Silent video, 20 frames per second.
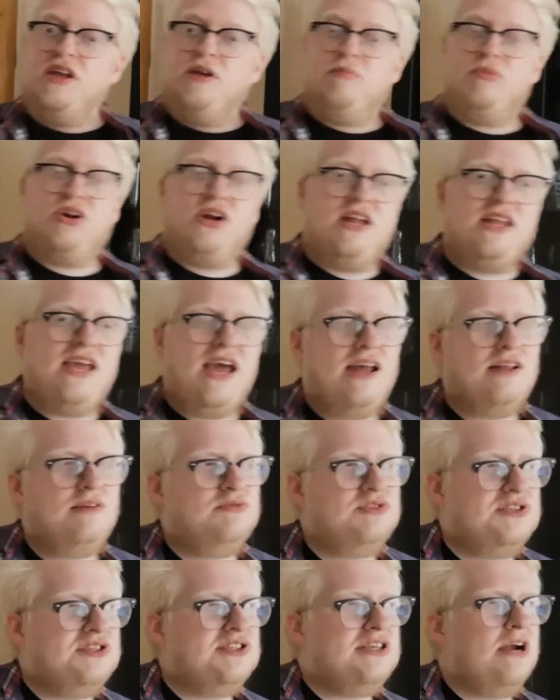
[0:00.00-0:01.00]
But yeah, there
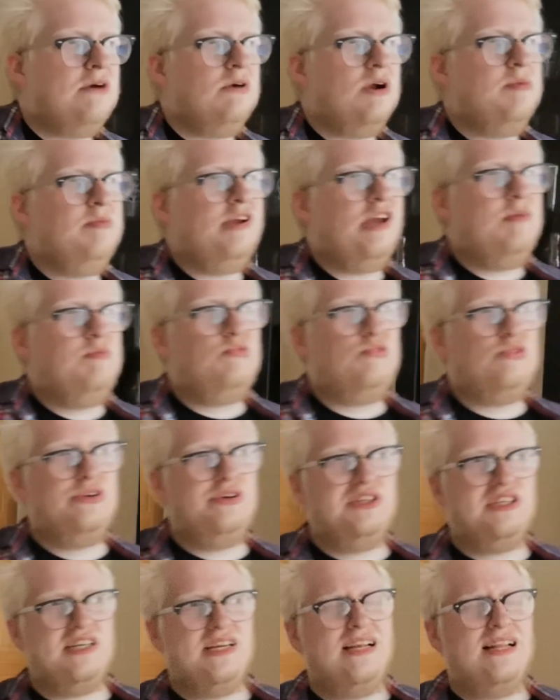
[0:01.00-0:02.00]
was a sour IPA
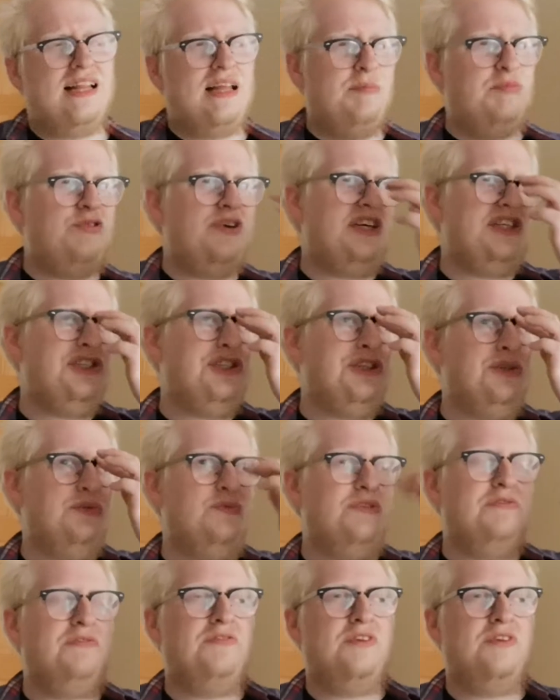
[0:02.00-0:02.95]
brewed in collaboration with,